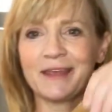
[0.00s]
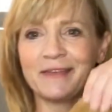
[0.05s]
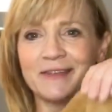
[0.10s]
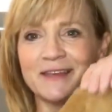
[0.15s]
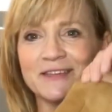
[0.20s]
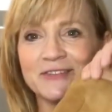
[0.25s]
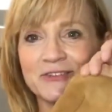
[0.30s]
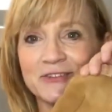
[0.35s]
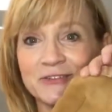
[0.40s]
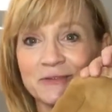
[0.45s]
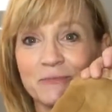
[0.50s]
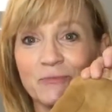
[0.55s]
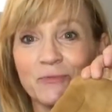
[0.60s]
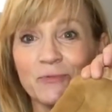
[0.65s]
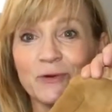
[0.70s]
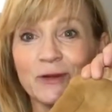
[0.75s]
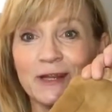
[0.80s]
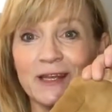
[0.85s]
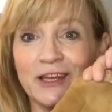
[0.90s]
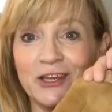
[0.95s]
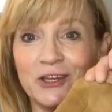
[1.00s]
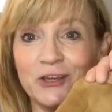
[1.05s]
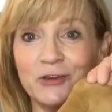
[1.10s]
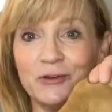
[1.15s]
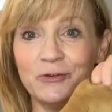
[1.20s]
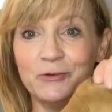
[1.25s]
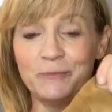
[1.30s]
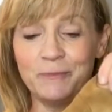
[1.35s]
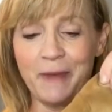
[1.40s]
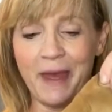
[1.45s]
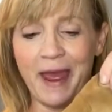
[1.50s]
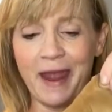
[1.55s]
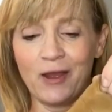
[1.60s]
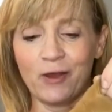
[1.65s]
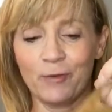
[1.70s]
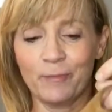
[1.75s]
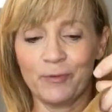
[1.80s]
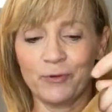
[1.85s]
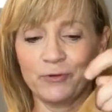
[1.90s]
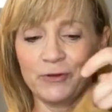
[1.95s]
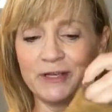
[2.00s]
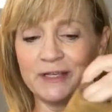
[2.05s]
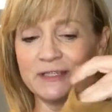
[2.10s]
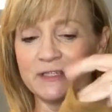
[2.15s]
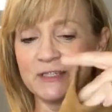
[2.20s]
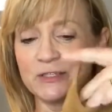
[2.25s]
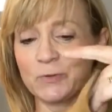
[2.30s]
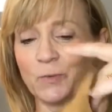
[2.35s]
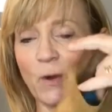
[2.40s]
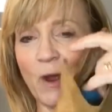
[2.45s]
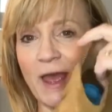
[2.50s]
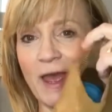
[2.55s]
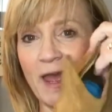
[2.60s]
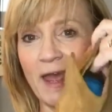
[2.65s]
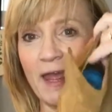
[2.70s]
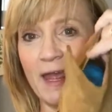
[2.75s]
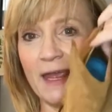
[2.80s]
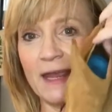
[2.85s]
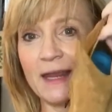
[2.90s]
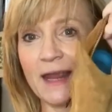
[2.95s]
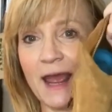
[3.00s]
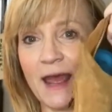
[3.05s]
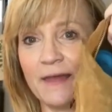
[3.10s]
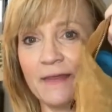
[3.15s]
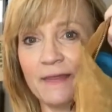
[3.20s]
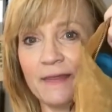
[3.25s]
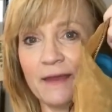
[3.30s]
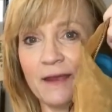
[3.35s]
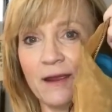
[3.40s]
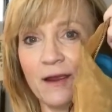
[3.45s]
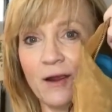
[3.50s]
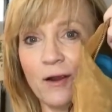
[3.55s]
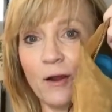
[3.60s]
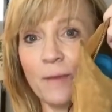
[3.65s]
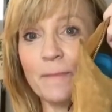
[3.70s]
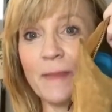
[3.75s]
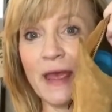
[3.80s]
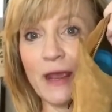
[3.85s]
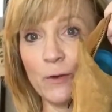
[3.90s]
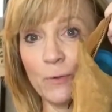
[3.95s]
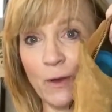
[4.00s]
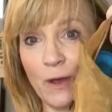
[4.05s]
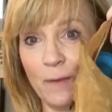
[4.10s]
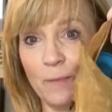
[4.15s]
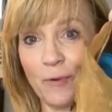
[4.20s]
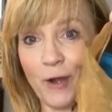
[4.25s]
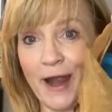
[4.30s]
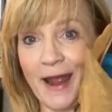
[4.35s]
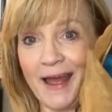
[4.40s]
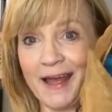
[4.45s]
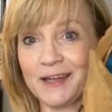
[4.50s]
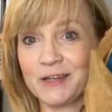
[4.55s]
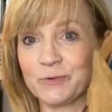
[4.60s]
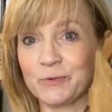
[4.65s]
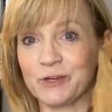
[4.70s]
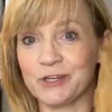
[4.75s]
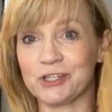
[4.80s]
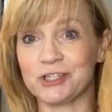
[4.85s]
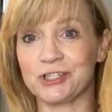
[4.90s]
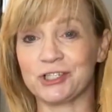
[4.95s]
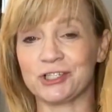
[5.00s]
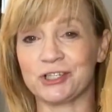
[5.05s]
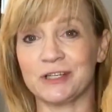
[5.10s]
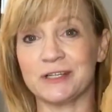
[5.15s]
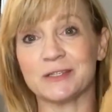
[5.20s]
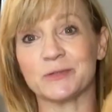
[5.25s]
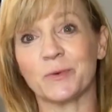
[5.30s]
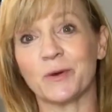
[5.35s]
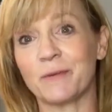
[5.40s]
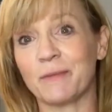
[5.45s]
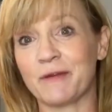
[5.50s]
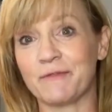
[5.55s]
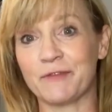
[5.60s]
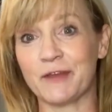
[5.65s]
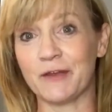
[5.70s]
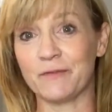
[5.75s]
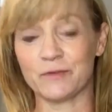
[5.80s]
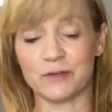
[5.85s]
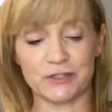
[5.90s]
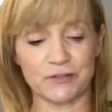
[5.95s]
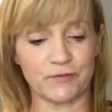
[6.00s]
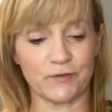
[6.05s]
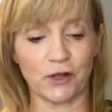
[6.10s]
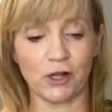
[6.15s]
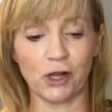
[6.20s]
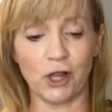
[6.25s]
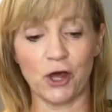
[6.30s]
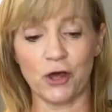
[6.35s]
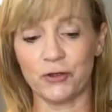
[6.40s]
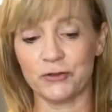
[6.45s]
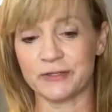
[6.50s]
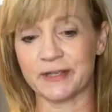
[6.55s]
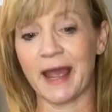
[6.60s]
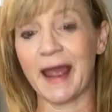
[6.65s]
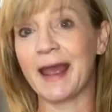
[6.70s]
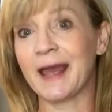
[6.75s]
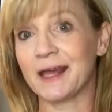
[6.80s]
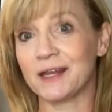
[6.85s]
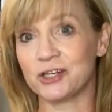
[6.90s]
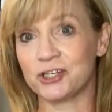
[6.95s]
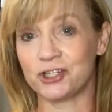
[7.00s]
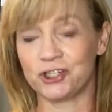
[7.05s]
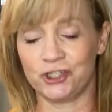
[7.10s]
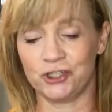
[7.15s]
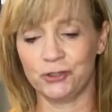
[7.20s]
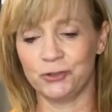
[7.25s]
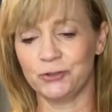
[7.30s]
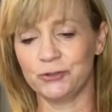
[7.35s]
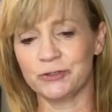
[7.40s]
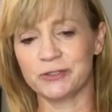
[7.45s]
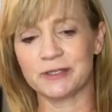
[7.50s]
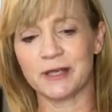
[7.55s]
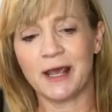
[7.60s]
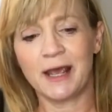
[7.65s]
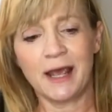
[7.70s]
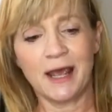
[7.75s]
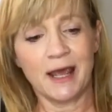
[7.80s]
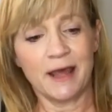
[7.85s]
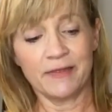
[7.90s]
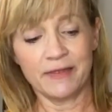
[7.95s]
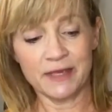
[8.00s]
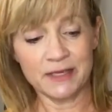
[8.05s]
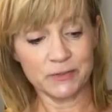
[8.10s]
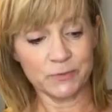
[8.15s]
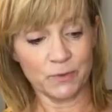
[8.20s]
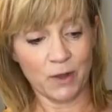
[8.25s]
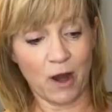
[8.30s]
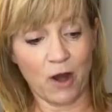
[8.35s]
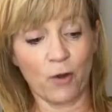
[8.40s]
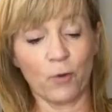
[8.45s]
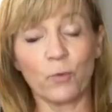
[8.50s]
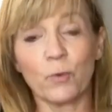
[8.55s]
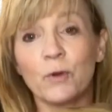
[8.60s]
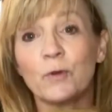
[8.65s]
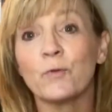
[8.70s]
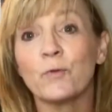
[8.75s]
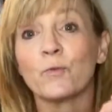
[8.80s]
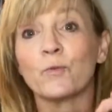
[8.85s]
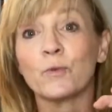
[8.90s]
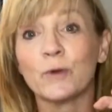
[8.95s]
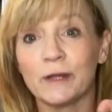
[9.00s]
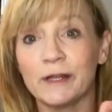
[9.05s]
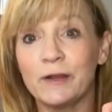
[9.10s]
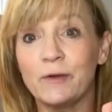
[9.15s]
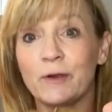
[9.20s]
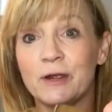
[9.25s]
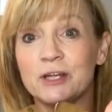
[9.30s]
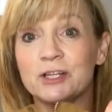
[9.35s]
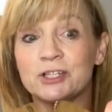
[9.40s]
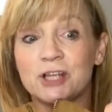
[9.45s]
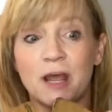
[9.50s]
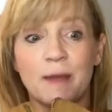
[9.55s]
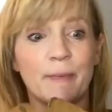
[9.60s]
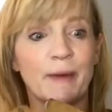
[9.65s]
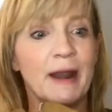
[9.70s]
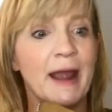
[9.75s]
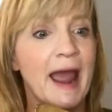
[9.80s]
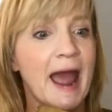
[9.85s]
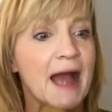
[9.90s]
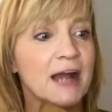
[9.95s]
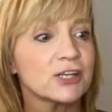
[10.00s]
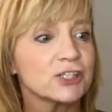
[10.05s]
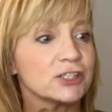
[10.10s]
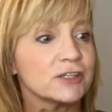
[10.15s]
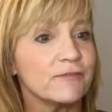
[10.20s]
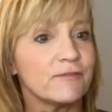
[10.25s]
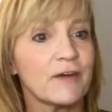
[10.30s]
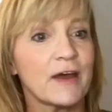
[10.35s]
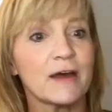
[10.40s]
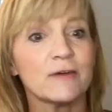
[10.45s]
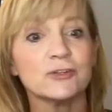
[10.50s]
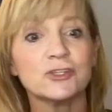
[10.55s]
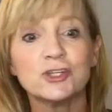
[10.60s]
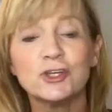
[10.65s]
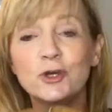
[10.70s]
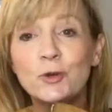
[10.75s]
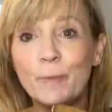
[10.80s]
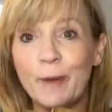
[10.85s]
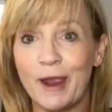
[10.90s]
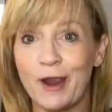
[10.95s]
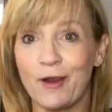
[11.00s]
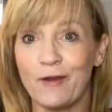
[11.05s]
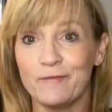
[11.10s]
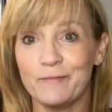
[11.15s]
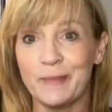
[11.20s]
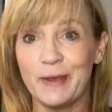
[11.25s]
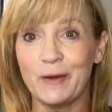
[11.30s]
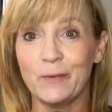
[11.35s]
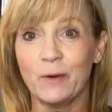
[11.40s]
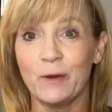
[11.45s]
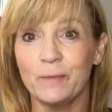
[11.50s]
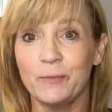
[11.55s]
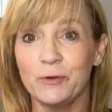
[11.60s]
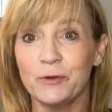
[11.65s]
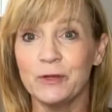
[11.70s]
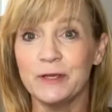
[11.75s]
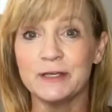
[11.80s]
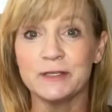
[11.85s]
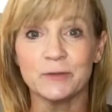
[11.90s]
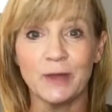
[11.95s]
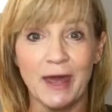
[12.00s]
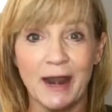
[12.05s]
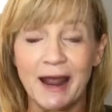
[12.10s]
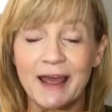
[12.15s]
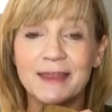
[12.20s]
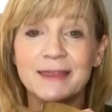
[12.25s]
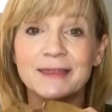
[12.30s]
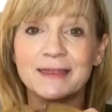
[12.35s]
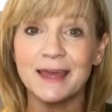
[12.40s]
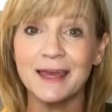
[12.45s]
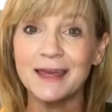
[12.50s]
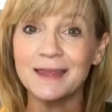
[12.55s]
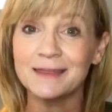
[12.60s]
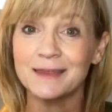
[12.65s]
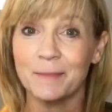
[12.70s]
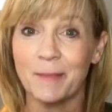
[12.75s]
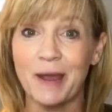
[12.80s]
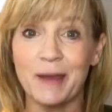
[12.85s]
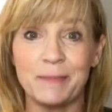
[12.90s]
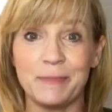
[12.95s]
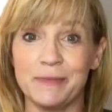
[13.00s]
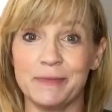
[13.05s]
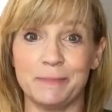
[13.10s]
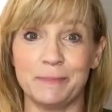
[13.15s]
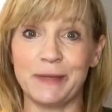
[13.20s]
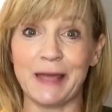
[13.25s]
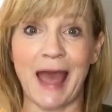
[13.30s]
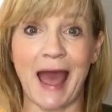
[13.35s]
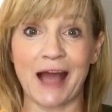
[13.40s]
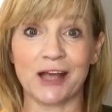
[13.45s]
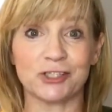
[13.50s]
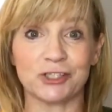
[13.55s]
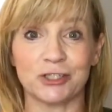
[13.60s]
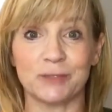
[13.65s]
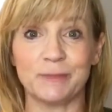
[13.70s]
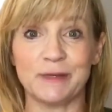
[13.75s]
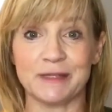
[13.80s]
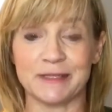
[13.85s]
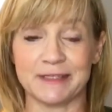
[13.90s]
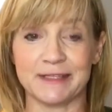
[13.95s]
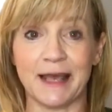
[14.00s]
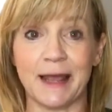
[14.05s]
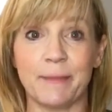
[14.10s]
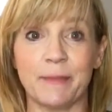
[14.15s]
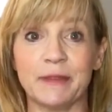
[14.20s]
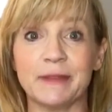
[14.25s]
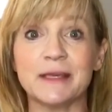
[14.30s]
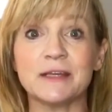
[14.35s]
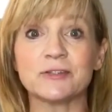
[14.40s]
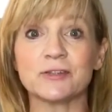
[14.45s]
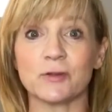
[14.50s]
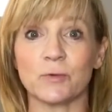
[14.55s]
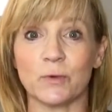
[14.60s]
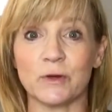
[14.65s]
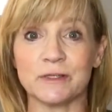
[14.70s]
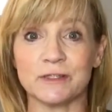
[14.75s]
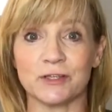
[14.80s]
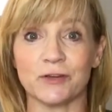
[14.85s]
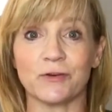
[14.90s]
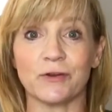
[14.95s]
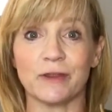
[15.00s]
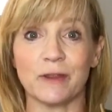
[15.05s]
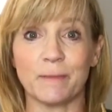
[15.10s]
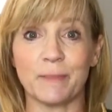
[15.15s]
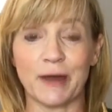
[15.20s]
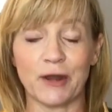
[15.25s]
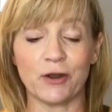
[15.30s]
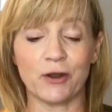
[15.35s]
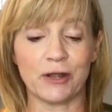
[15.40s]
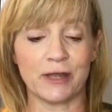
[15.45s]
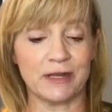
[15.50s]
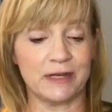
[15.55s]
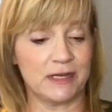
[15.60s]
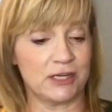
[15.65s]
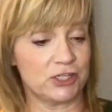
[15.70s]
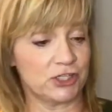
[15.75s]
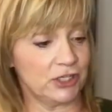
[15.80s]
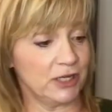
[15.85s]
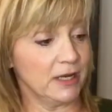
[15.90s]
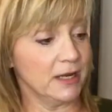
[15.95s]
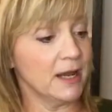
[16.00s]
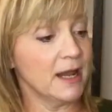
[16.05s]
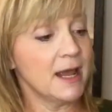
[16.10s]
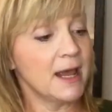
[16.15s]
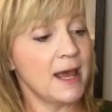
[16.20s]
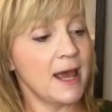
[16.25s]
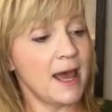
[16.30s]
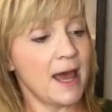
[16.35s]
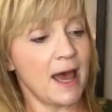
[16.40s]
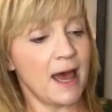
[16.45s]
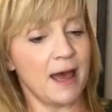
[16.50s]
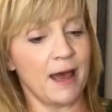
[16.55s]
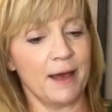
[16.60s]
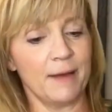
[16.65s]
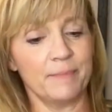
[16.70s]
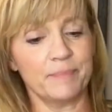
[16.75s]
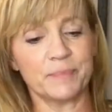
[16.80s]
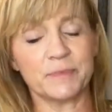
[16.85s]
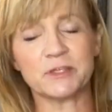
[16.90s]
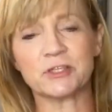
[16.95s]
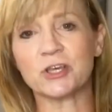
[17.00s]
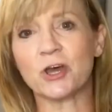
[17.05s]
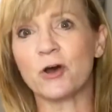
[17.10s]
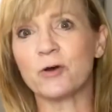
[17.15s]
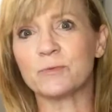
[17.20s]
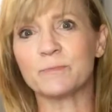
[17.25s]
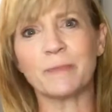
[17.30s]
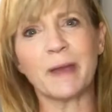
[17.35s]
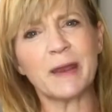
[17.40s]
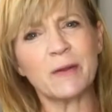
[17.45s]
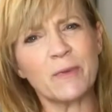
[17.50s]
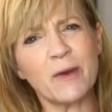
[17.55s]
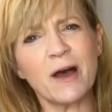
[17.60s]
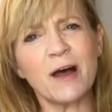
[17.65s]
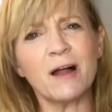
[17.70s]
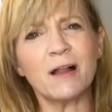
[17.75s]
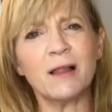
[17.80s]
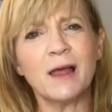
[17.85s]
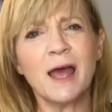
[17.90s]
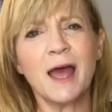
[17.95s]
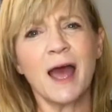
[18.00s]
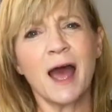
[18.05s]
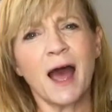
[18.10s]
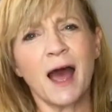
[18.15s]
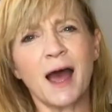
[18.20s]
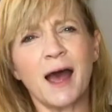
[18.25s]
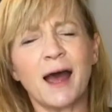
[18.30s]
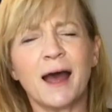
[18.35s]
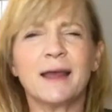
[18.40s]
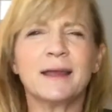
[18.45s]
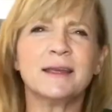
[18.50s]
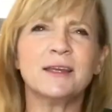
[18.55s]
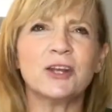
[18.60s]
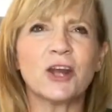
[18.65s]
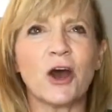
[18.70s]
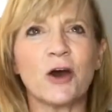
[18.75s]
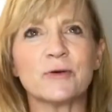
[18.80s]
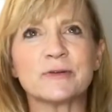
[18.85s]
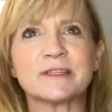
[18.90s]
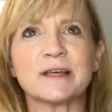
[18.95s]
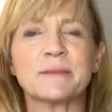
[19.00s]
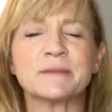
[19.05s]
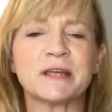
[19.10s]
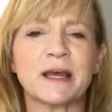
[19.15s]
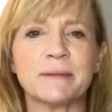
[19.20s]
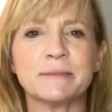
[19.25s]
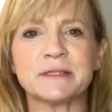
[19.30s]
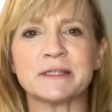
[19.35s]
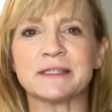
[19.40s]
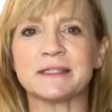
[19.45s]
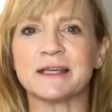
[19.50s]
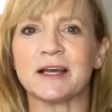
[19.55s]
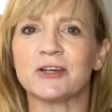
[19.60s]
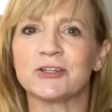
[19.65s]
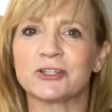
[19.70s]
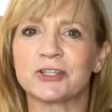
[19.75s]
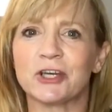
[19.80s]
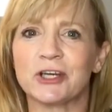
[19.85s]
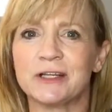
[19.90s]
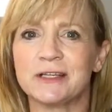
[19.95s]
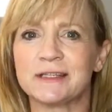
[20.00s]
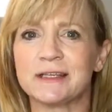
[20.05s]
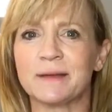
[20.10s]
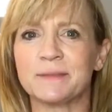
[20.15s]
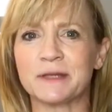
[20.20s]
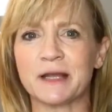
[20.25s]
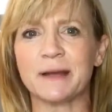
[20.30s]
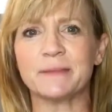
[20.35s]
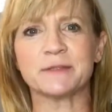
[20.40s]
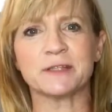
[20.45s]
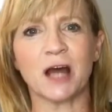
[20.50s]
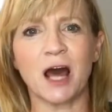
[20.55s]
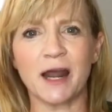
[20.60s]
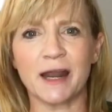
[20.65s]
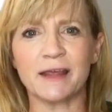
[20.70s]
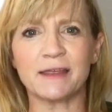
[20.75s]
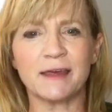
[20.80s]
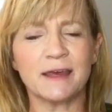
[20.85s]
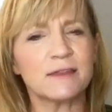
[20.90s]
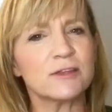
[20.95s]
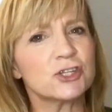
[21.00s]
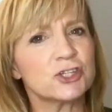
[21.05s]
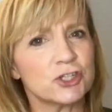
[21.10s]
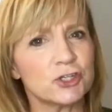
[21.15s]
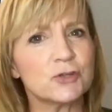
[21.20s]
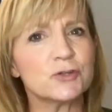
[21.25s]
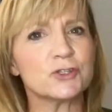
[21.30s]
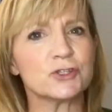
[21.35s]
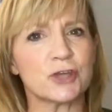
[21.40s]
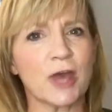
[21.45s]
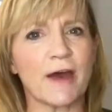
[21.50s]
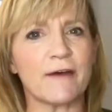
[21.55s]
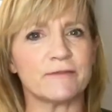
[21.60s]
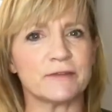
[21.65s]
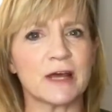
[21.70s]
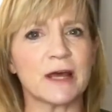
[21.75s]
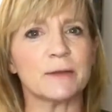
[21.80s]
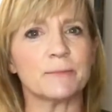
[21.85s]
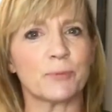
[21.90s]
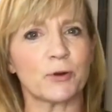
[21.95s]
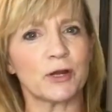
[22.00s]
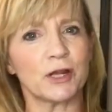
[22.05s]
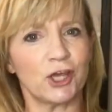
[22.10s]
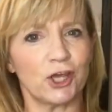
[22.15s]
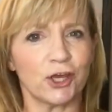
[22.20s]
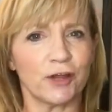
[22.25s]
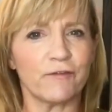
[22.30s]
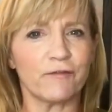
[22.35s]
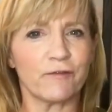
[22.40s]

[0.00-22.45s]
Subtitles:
These are some really cute ankle booties, suede, and they're Madewell brand, which is one of my favorites for clothes and shoes. These are in really great shape, and I actually found 2 pair of Madewell booties, and I think they might actually be the same, and these are the ones that are in the better condition. So Madewell, you know, sometimes it sells good and sometimes not. I think the shoes have done pretty good for